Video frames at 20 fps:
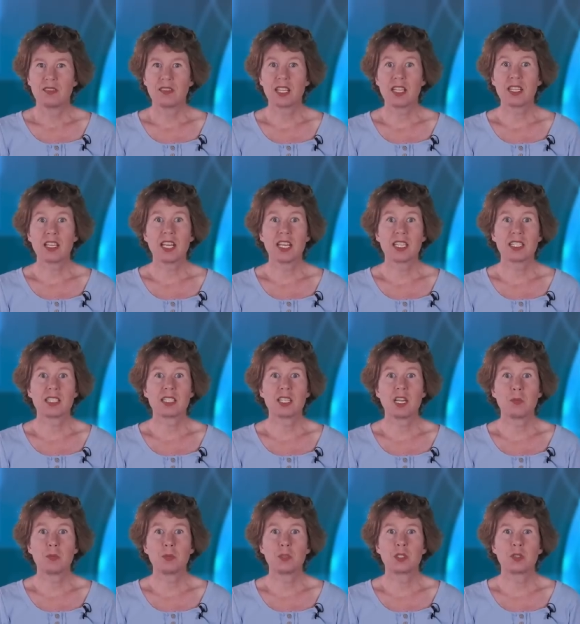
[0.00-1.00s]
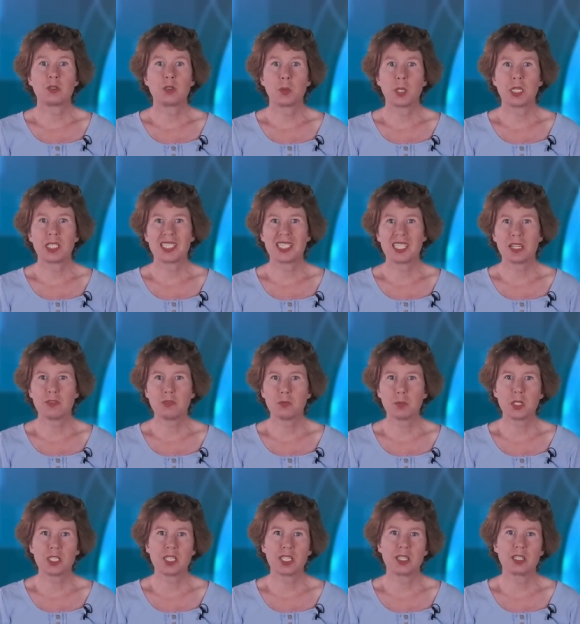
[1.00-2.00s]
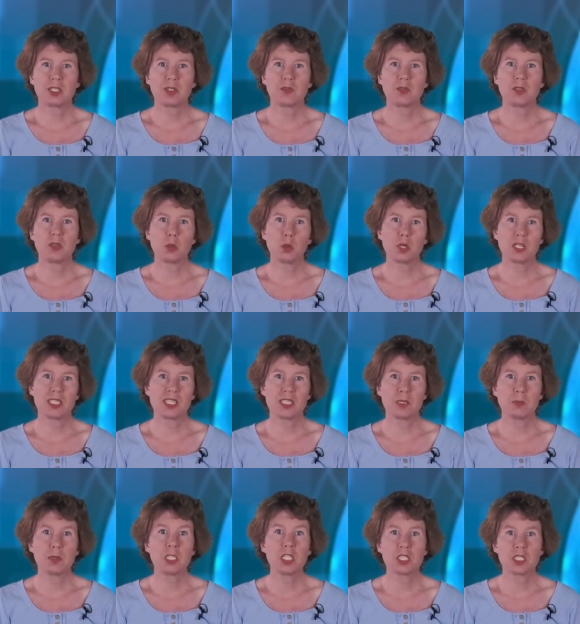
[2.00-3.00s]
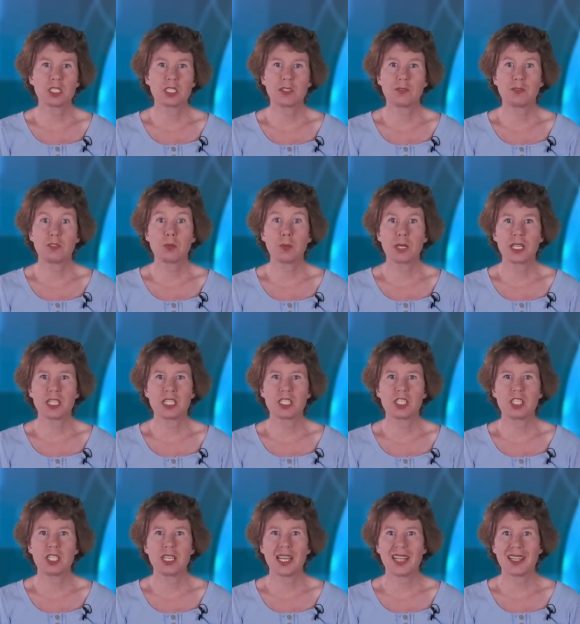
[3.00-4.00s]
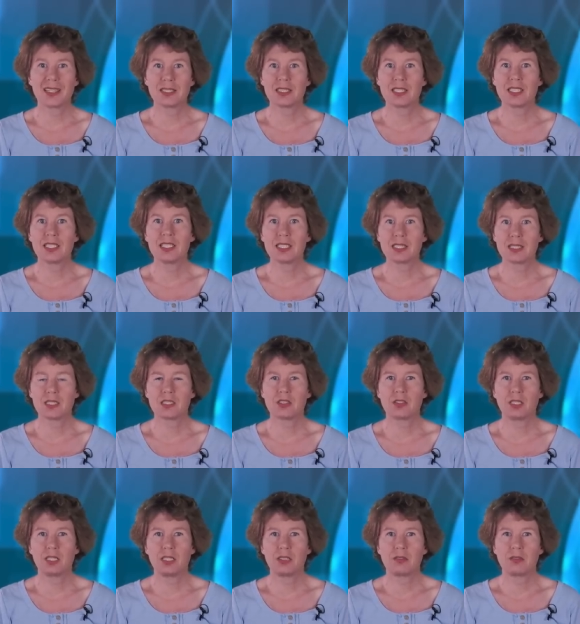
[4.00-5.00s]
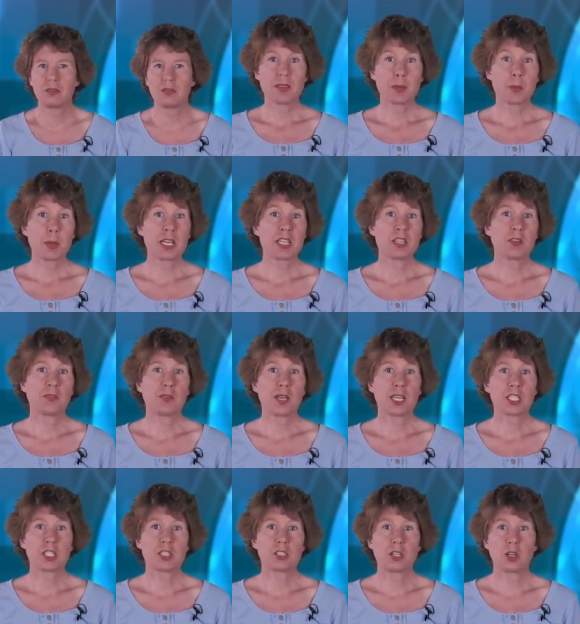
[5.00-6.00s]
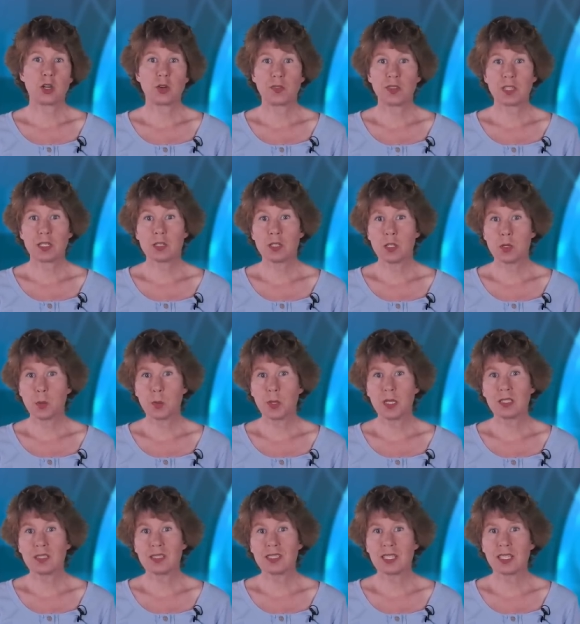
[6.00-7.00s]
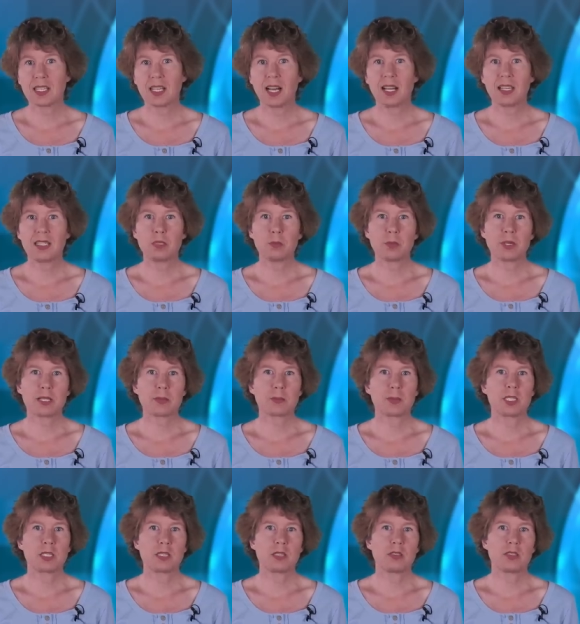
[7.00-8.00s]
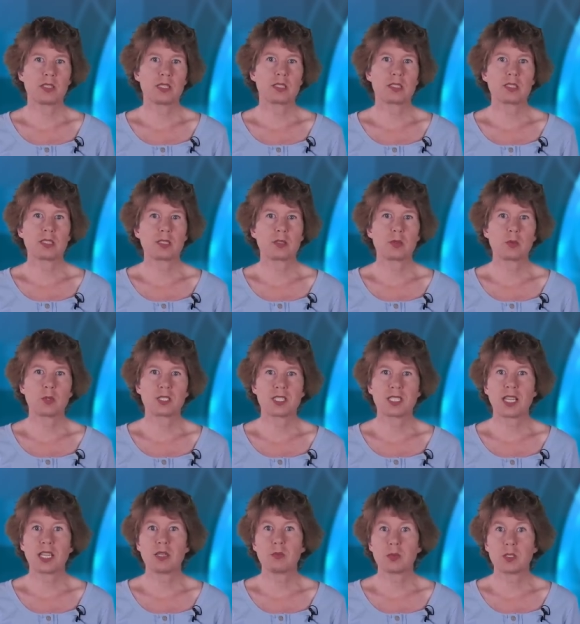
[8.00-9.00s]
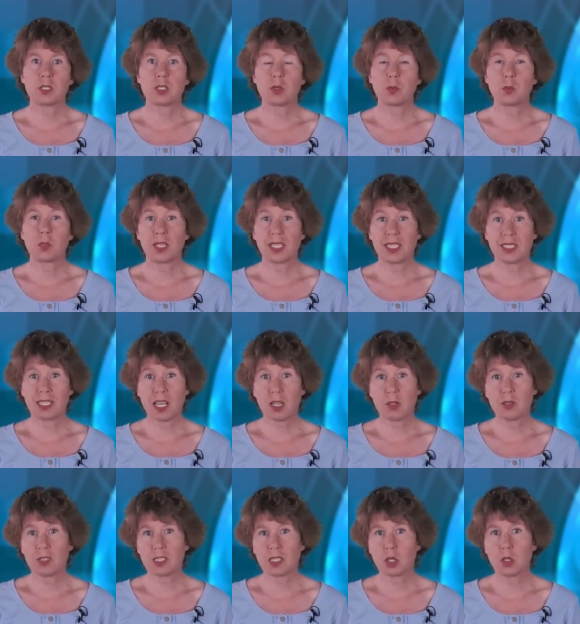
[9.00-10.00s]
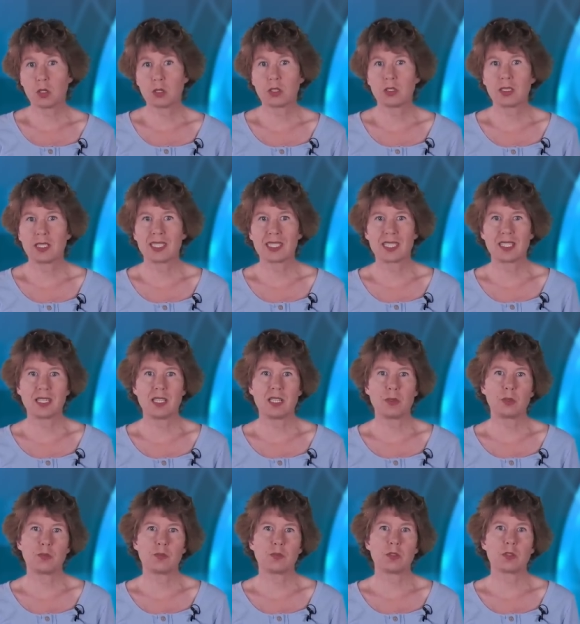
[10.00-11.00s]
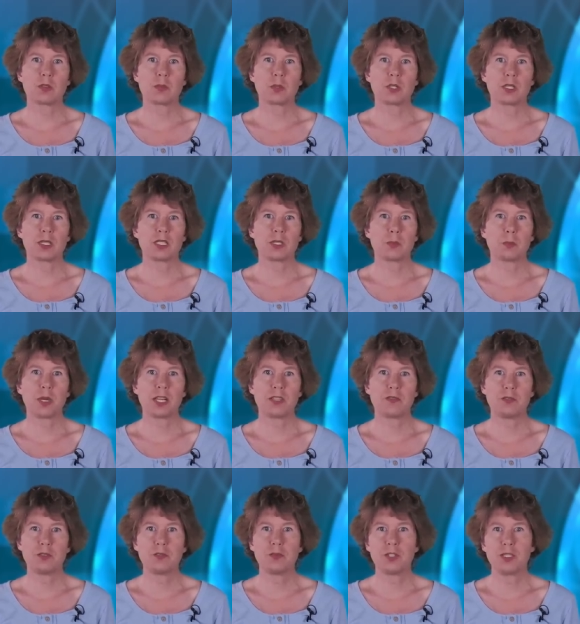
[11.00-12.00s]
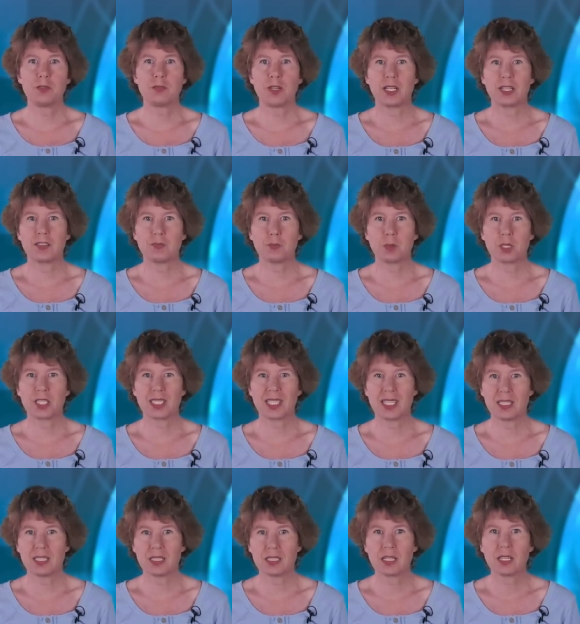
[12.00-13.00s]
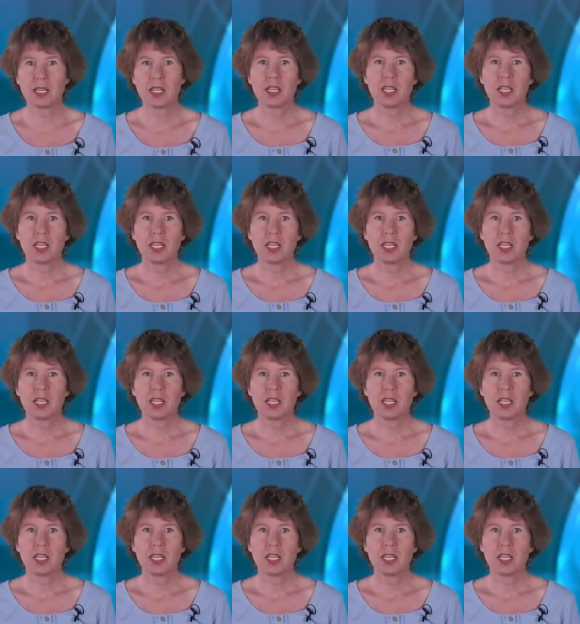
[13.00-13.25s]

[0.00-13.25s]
That adds up to about 7% of the world's emissions from energy and industry. The manufacturer of the new building, Heidelberg Materials, was able to bring down the concrete's carbon footprint by 55%.